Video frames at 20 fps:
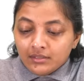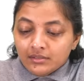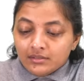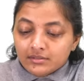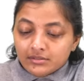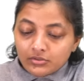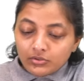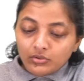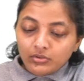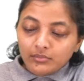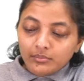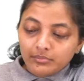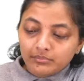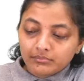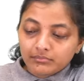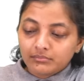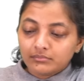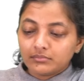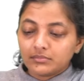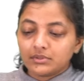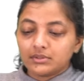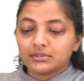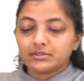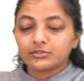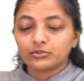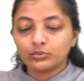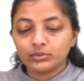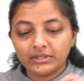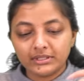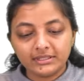So
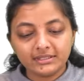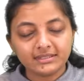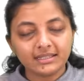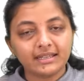students,